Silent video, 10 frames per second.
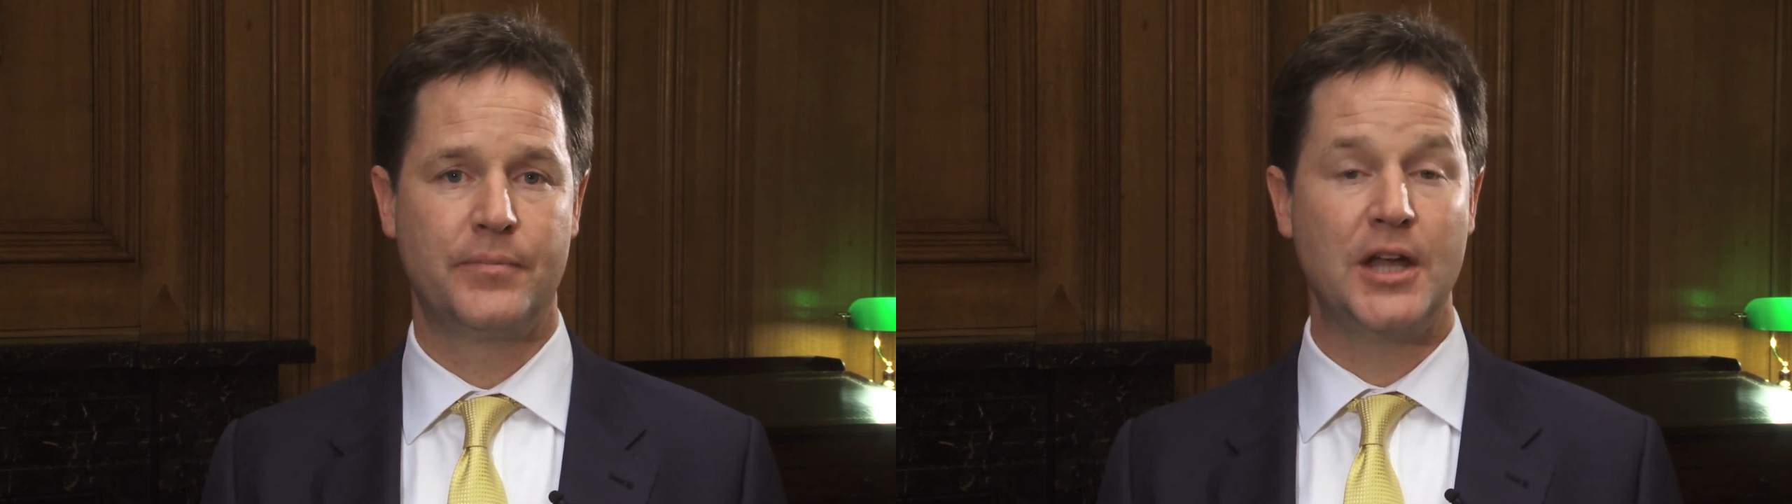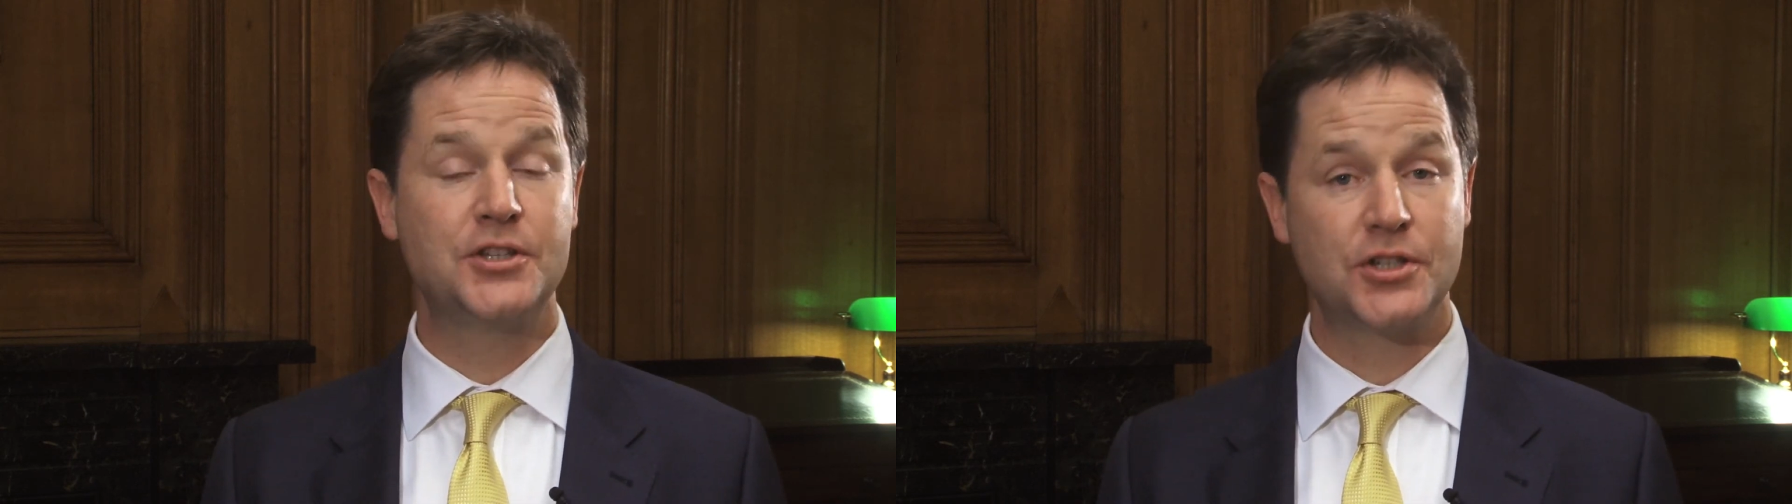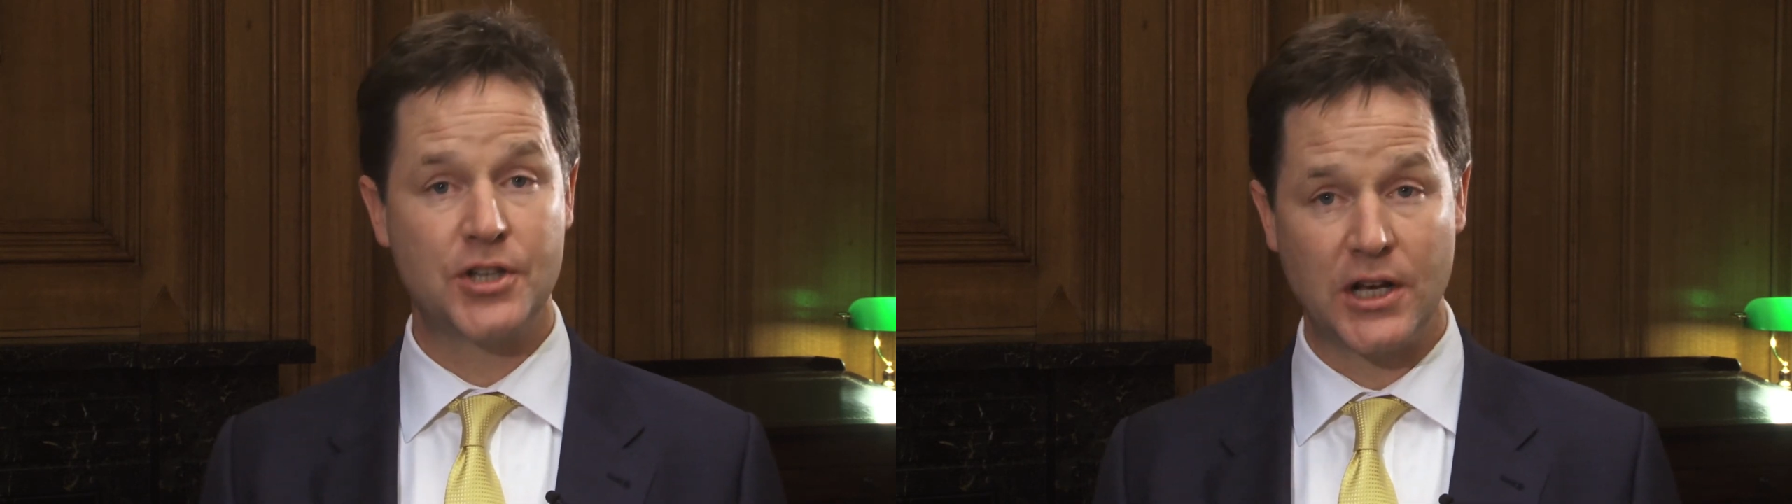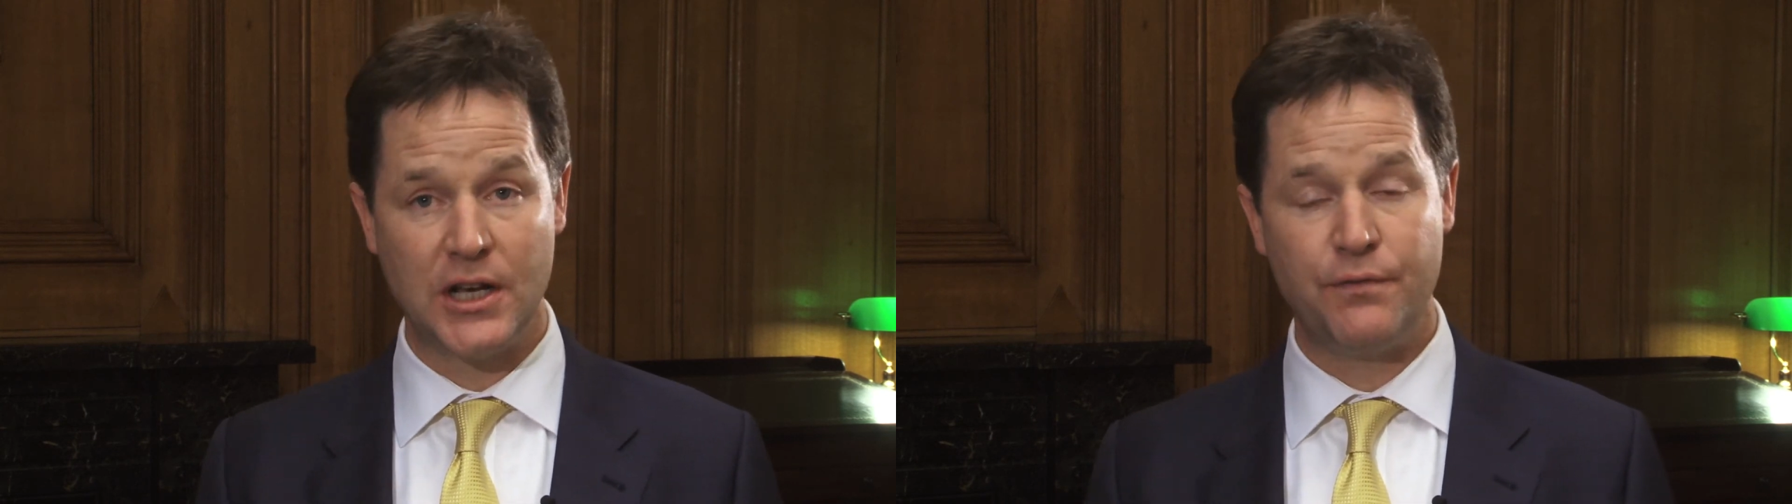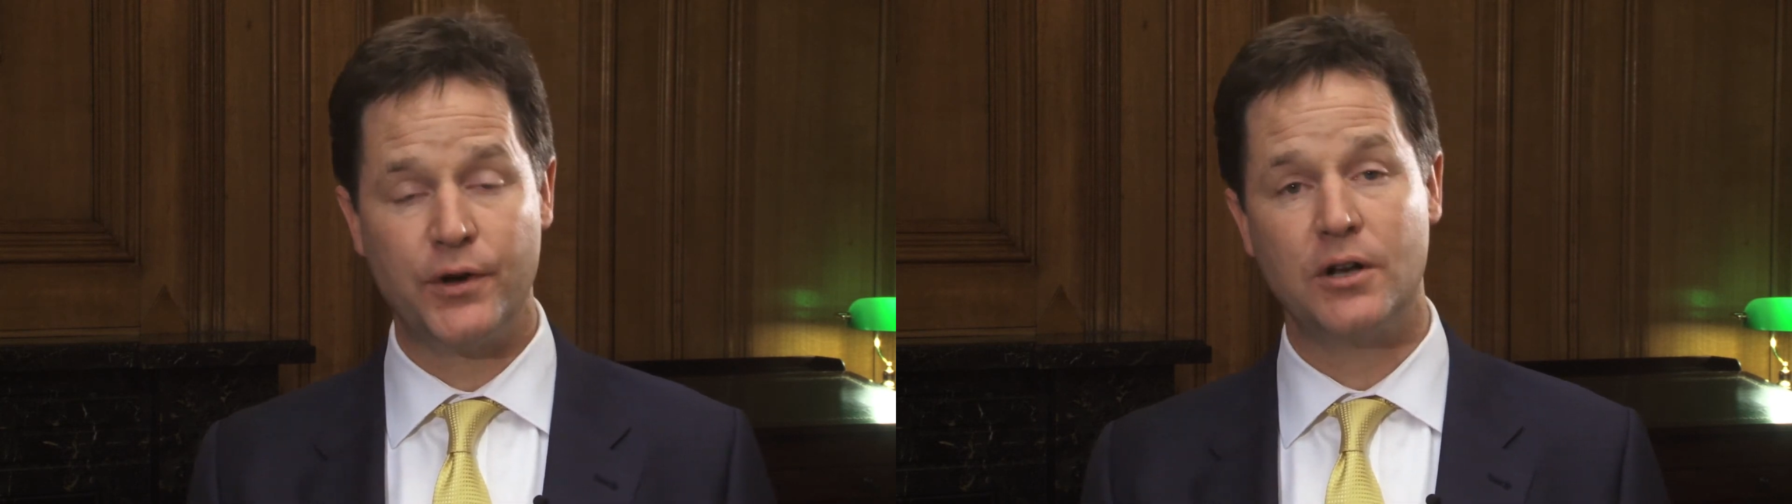It's a
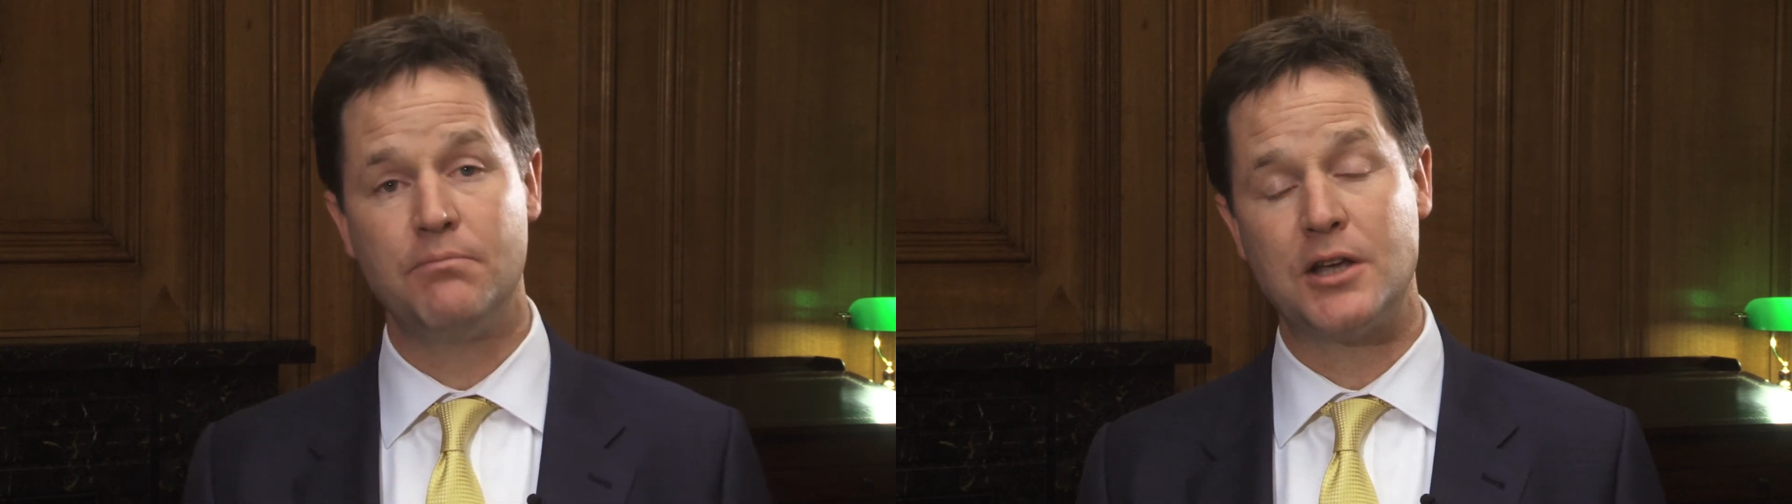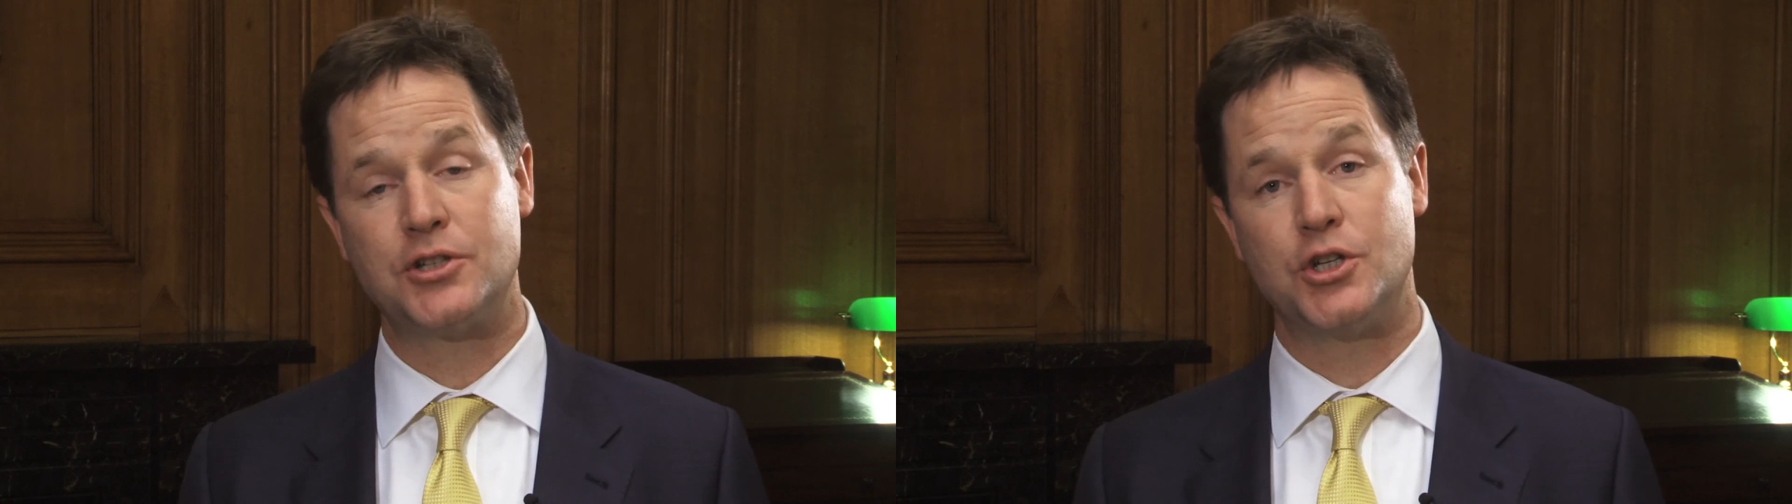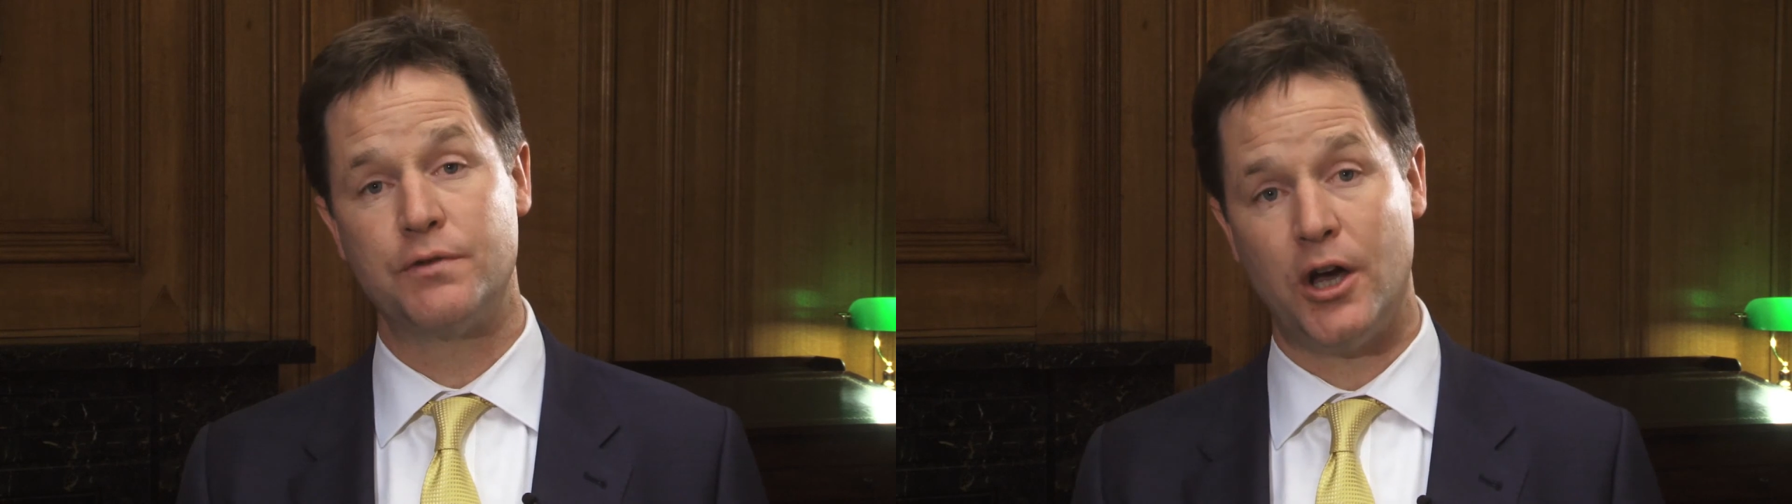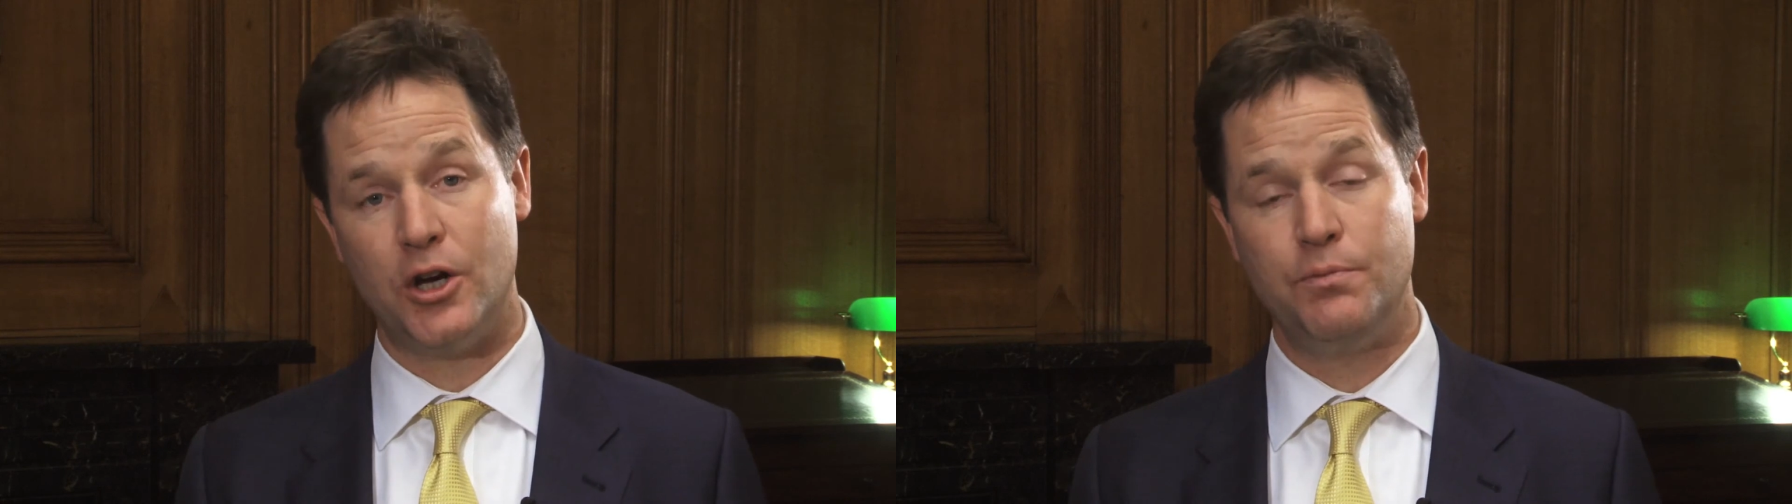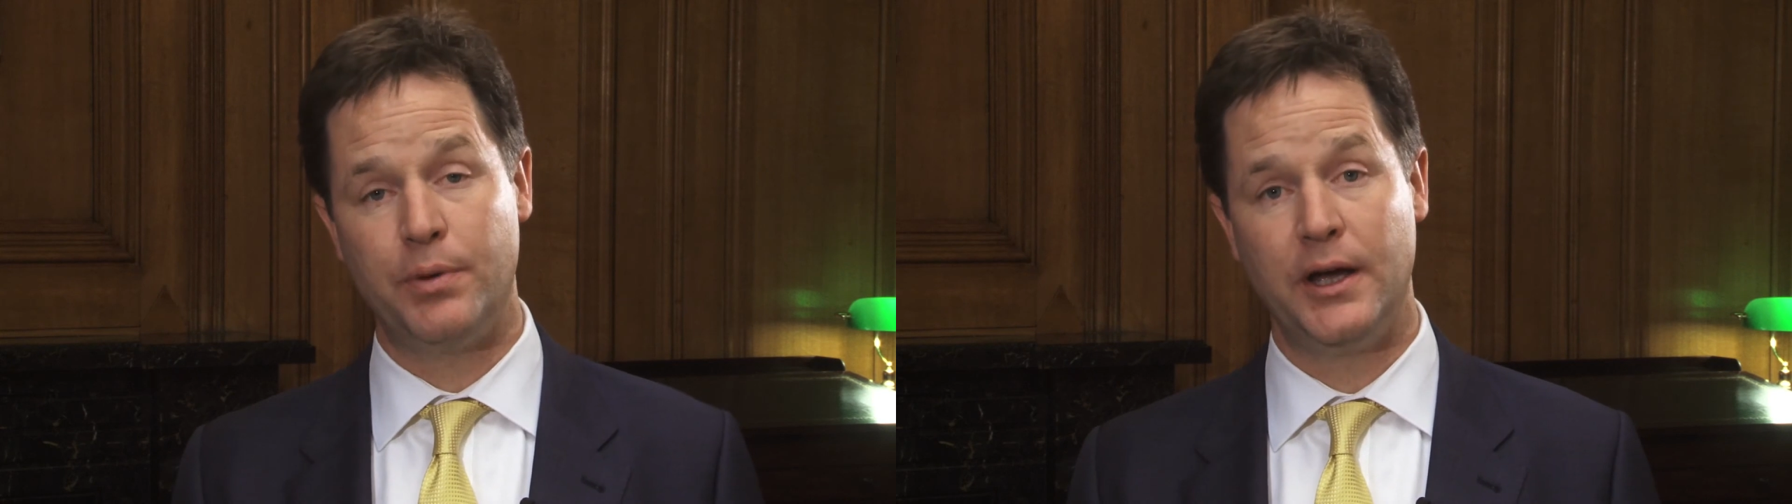significant message of
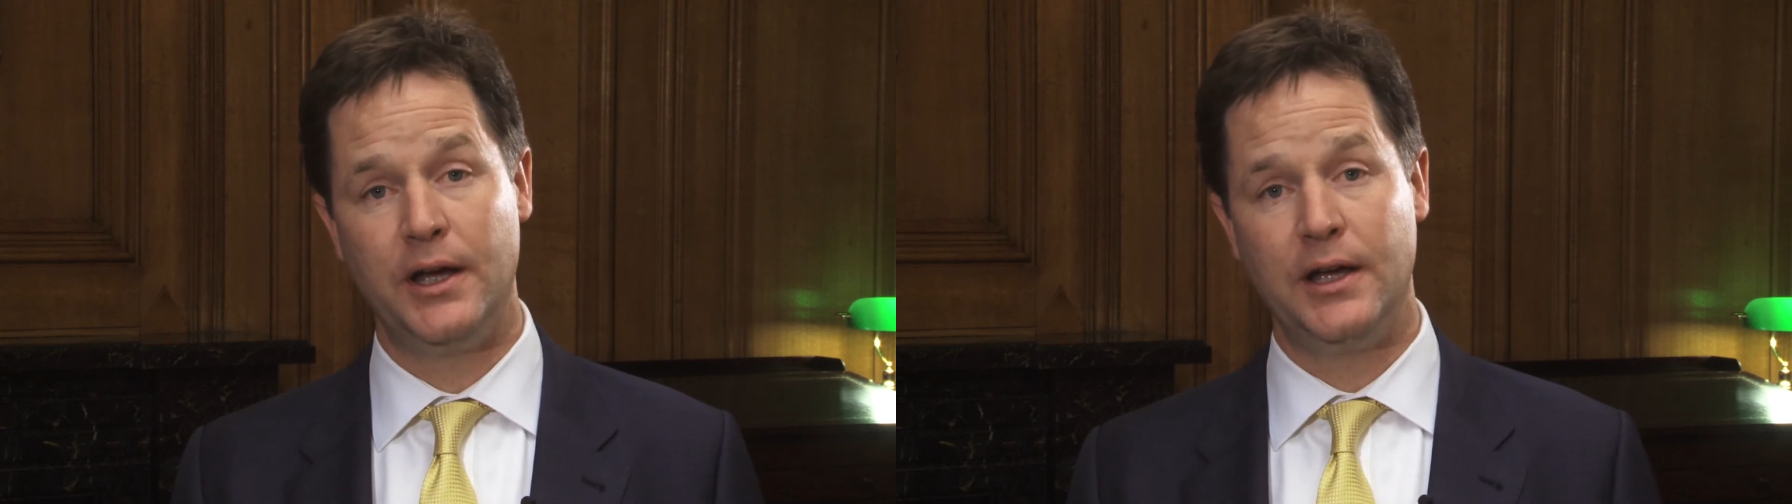hope